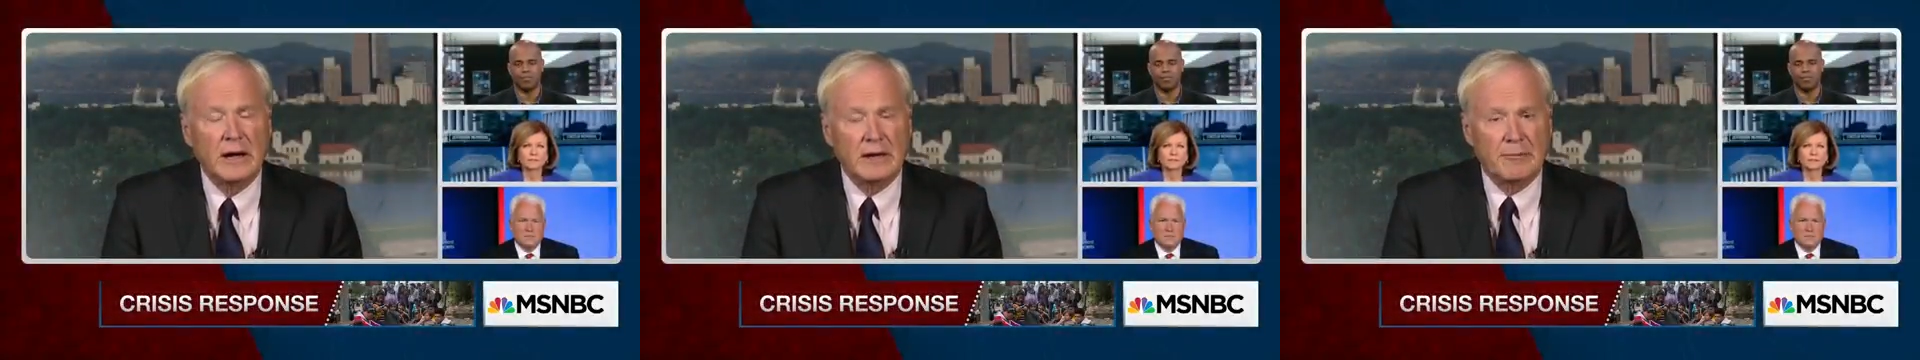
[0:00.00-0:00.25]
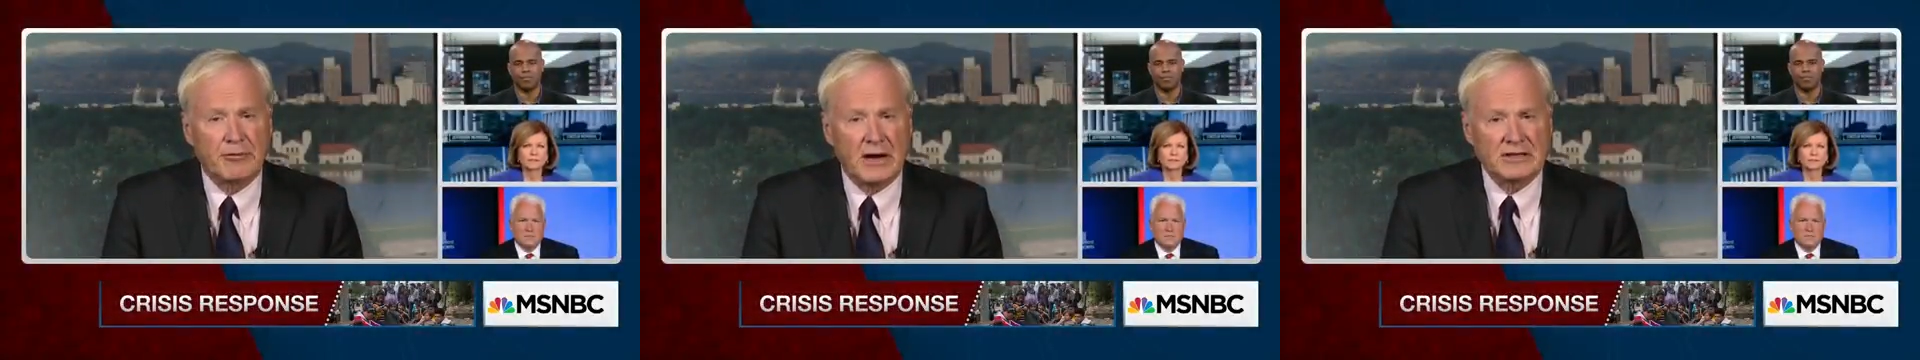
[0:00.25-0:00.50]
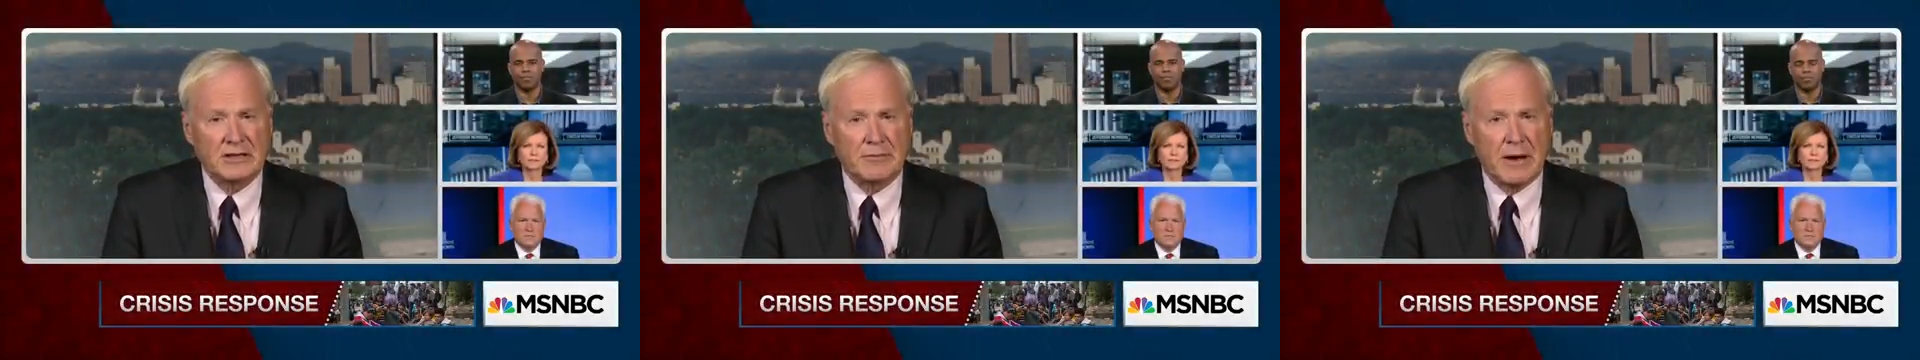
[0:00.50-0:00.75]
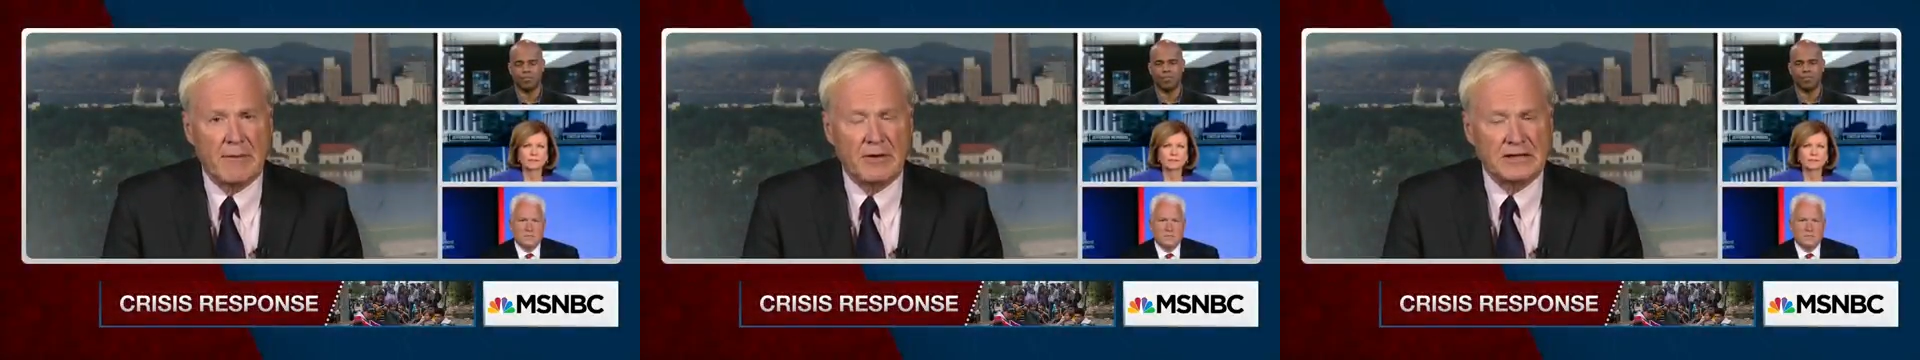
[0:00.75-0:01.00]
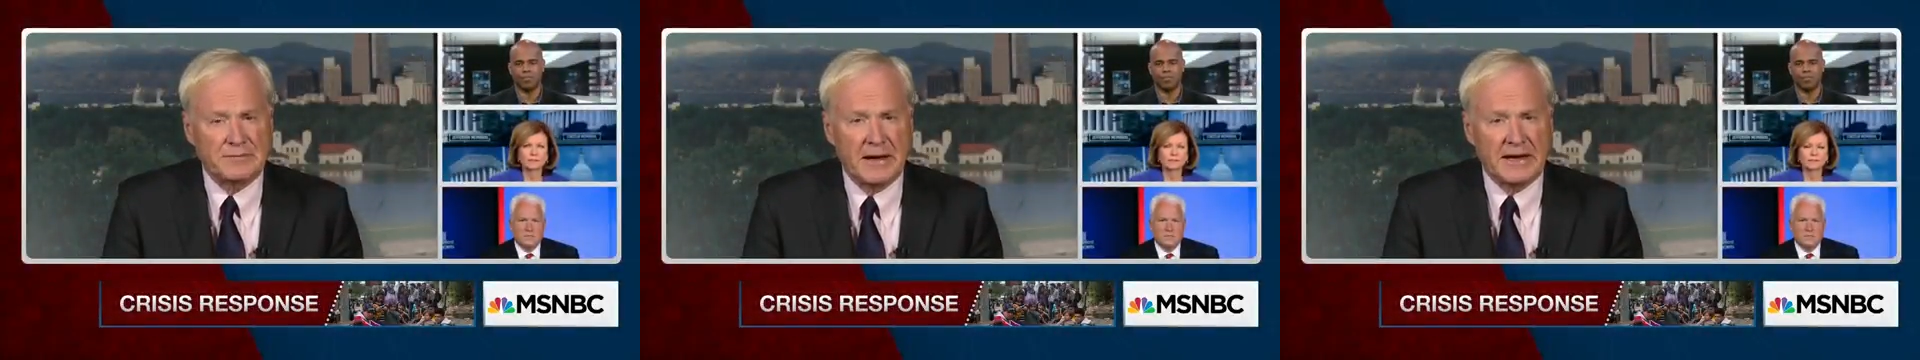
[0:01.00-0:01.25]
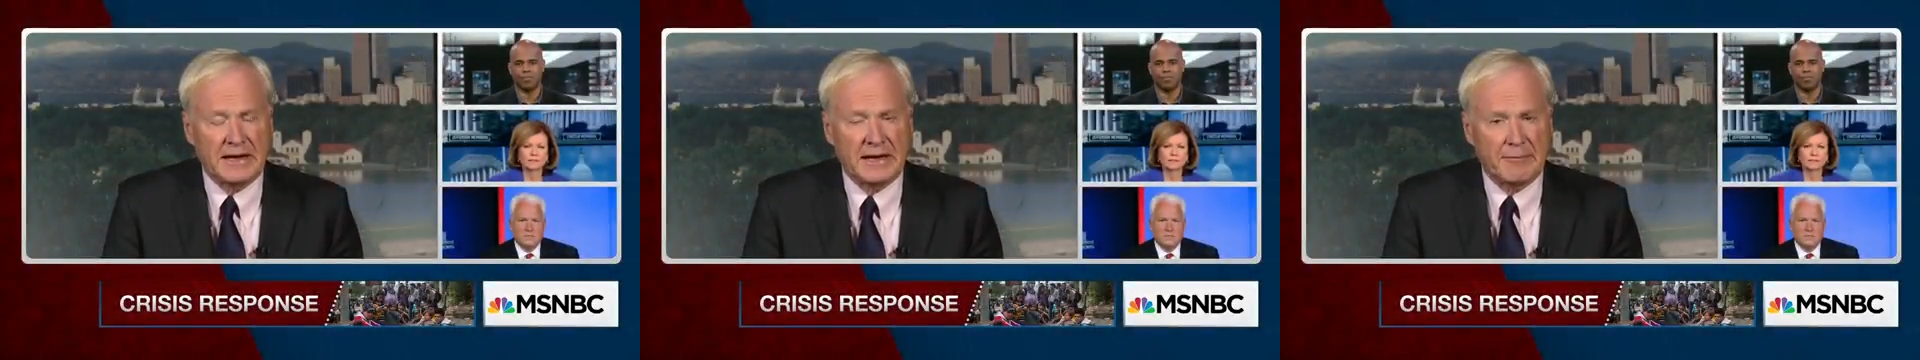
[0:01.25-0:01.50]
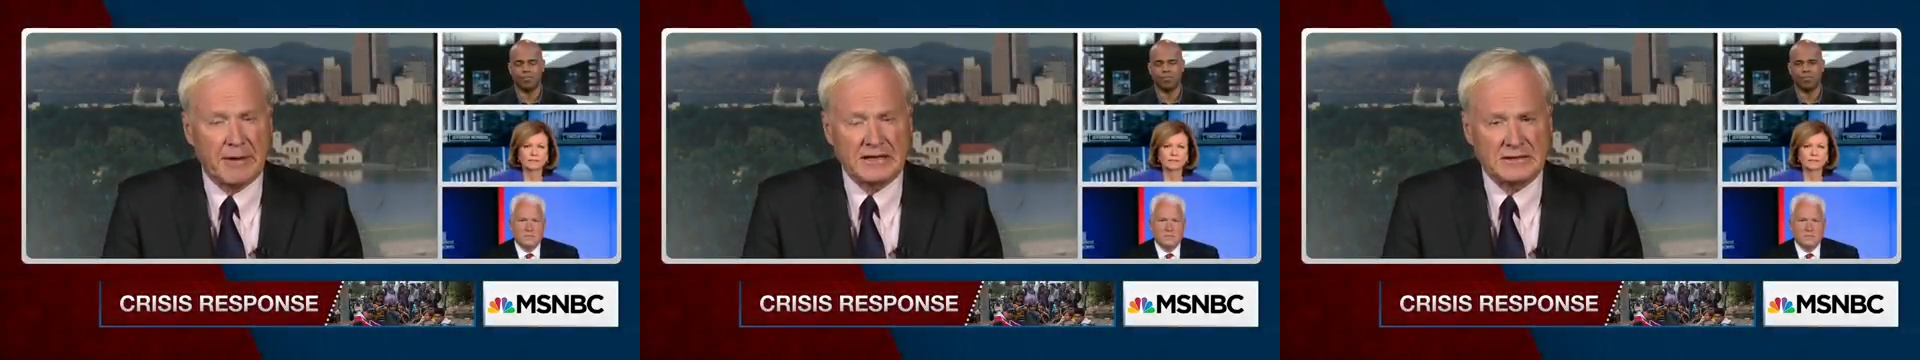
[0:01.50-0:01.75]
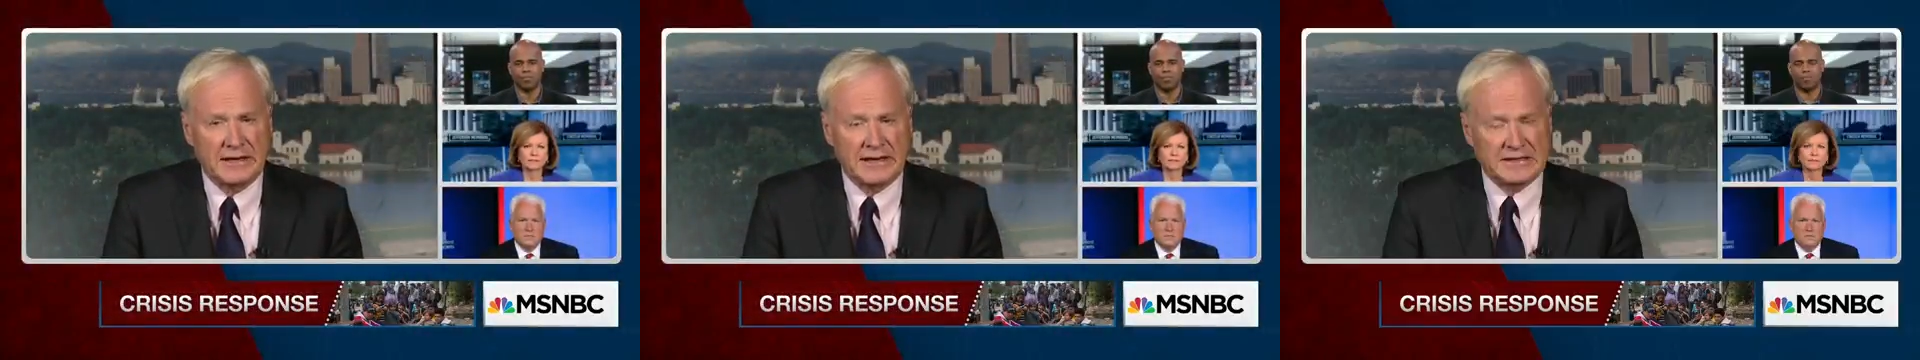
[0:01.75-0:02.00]
that President Obama is making
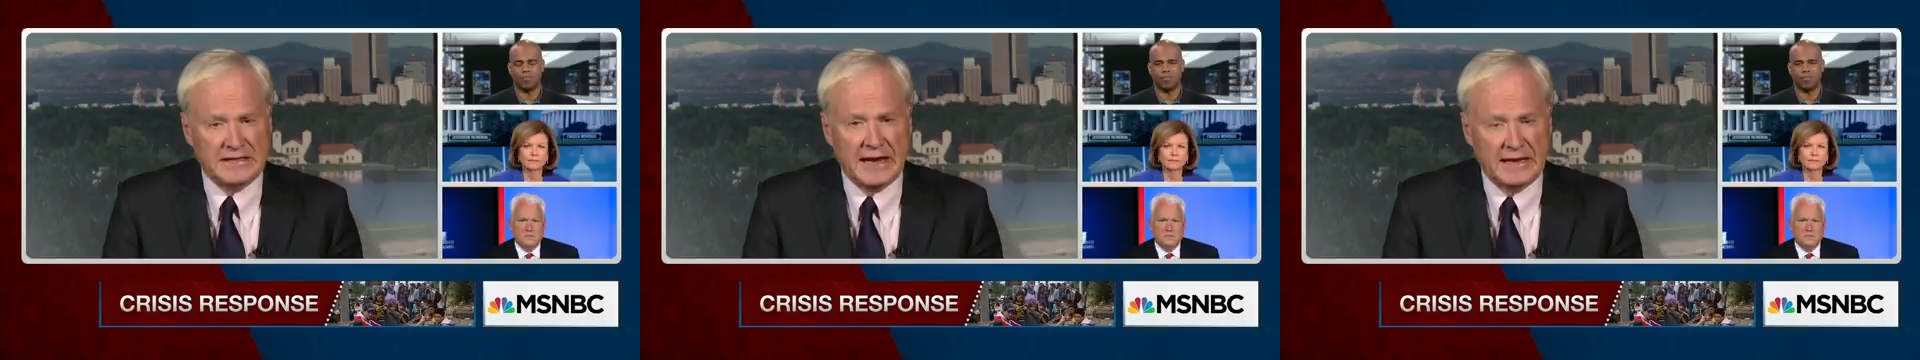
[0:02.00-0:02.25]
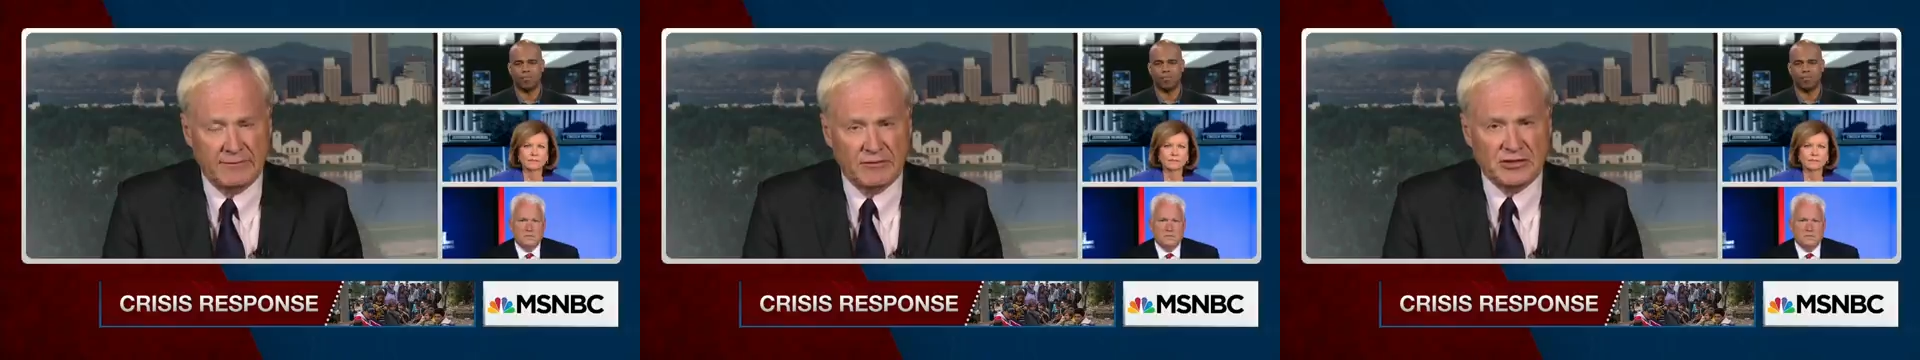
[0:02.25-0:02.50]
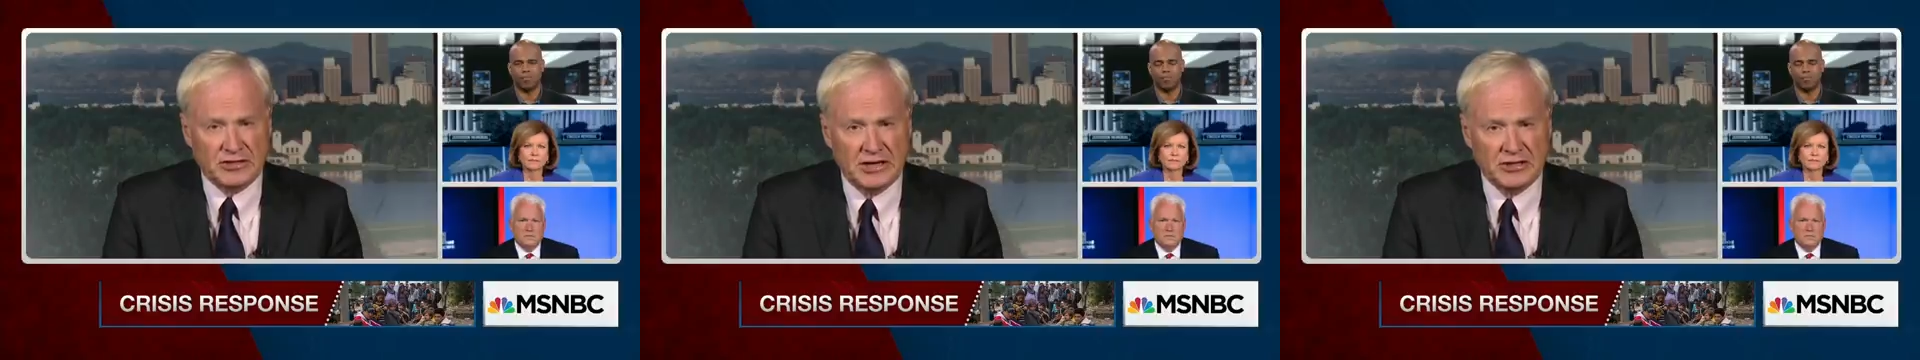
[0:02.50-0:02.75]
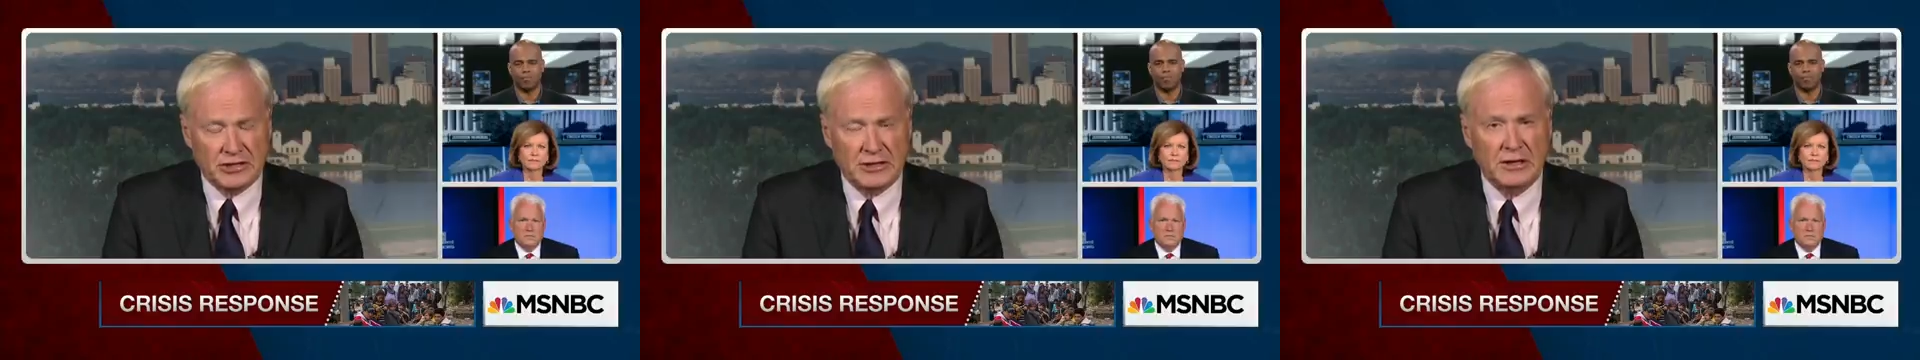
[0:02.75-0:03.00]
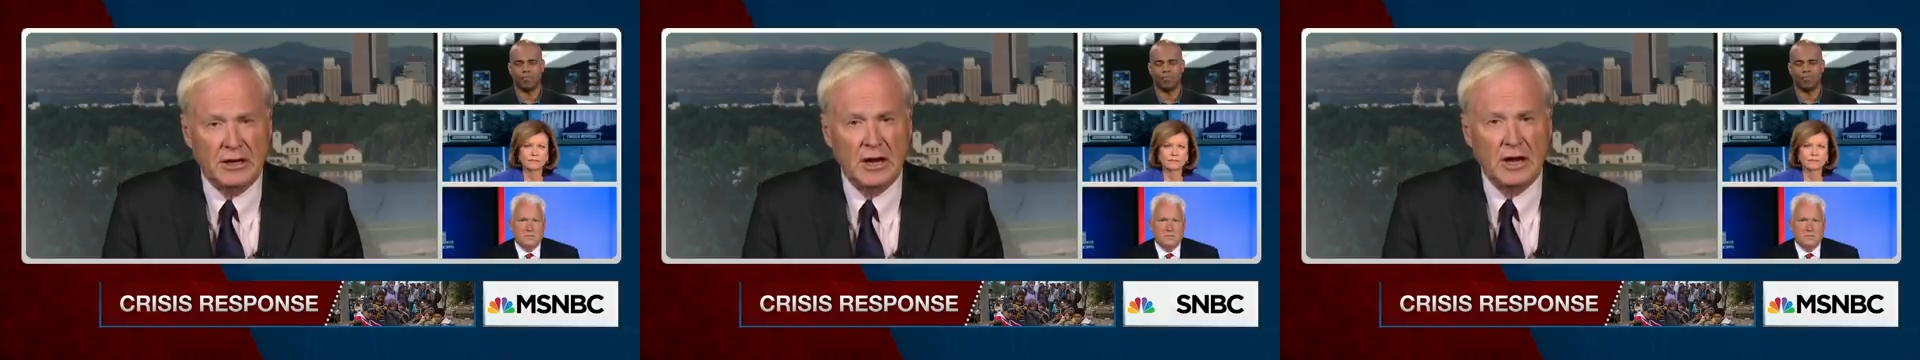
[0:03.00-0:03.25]
basically an executive decision